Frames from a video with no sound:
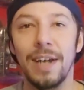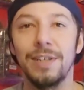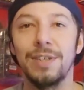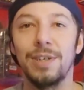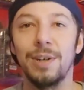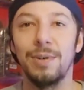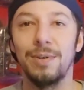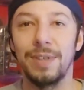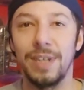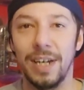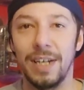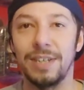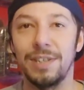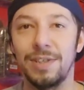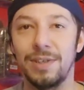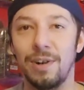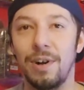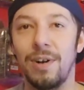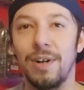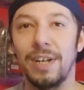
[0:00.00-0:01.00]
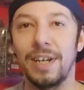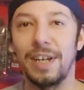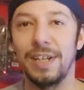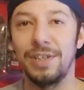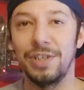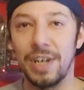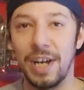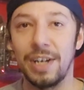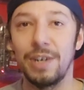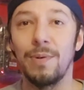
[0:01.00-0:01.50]
So yes, starting
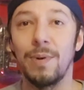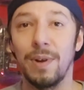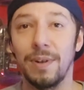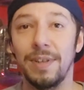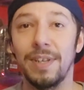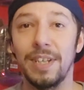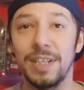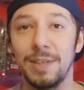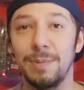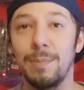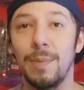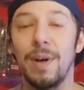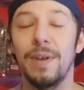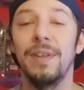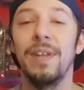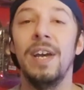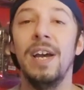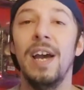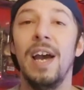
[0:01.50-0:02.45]
January this month,